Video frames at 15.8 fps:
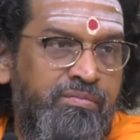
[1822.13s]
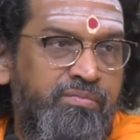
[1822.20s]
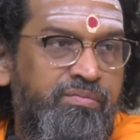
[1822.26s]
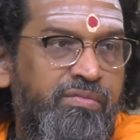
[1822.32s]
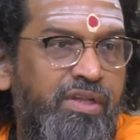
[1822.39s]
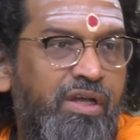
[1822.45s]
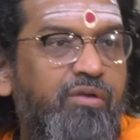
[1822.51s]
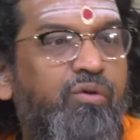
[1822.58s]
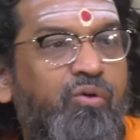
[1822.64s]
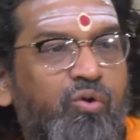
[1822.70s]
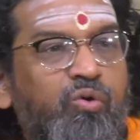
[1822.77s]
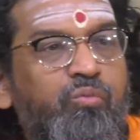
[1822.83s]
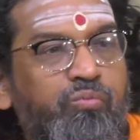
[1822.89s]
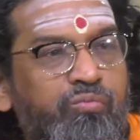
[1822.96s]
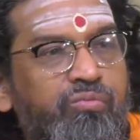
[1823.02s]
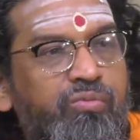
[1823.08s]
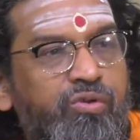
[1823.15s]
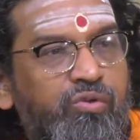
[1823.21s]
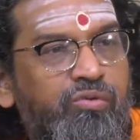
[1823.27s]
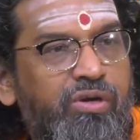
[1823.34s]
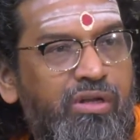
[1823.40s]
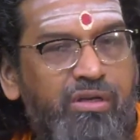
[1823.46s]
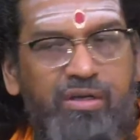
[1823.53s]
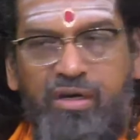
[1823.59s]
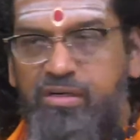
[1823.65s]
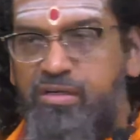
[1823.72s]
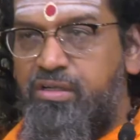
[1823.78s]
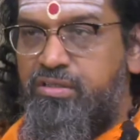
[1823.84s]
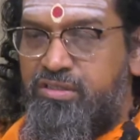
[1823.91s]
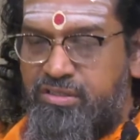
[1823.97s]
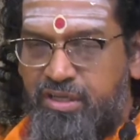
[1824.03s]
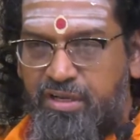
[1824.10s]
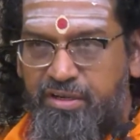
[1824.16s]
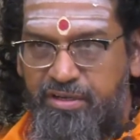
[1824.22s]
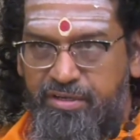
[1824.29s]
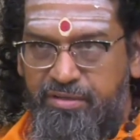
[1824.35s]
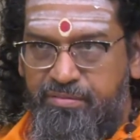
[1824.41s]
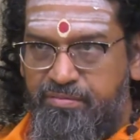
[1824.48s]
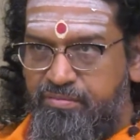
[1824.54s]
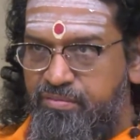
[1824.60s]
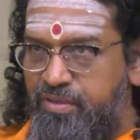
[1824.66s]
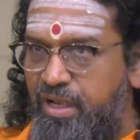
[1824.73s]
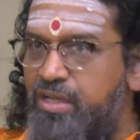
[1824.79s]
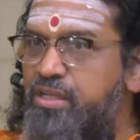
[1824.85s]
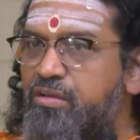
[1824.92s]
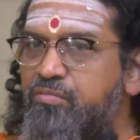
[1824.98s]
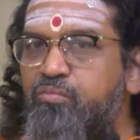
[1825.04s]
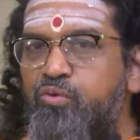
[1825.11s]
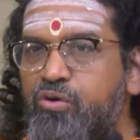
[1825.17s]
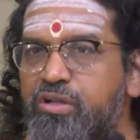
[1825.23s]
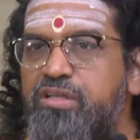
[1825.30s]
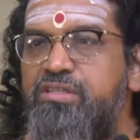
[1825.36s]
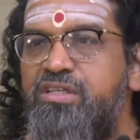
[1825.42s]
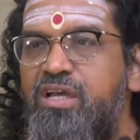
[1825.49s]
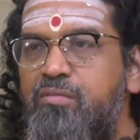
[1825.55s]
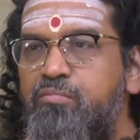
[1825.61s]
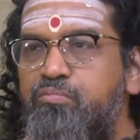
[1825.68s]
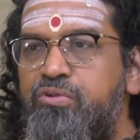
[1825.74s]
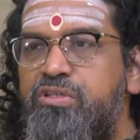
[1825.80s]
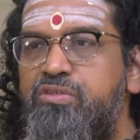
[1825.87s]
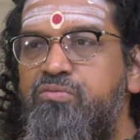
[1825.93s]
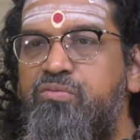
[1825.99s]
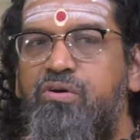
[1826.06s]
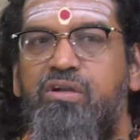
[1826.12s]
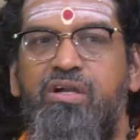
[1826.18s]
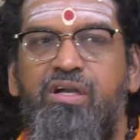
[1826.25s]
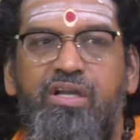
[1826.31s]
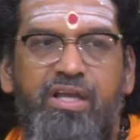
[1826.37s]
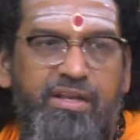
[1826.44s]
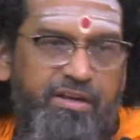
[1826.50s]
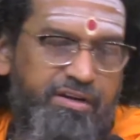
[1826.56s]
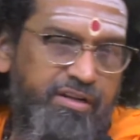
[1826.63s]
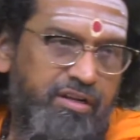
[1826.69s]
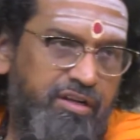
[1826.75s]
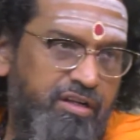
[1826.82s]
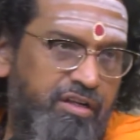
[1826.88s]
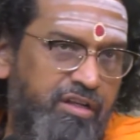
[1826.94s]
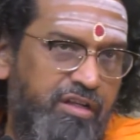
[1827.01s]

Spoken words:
I hope you are understanding. I'll give more examples for clarity.